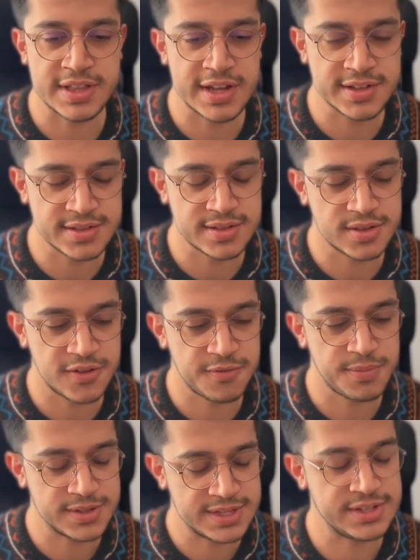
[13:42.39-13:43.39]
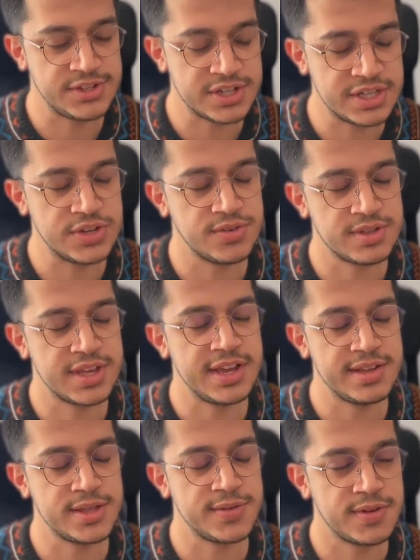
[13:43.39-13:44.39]
dozens of potential use
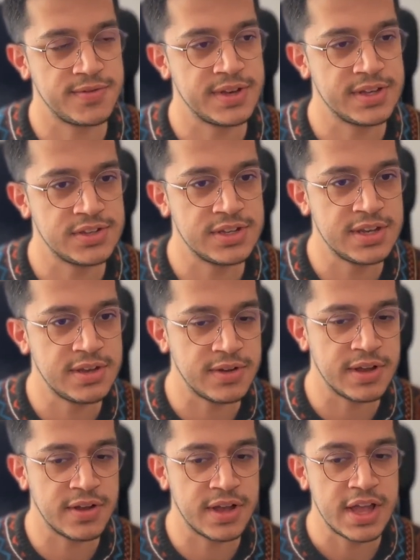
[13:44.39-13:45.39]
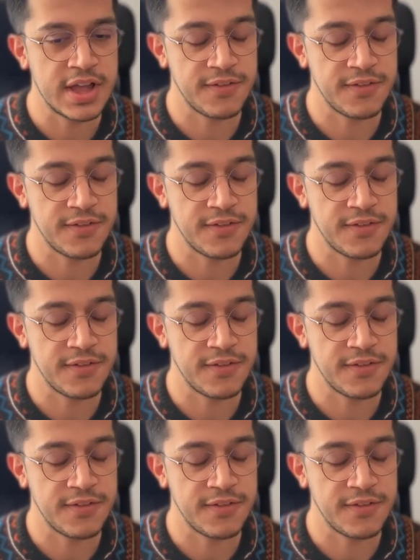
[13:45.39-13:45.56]
cases of FHE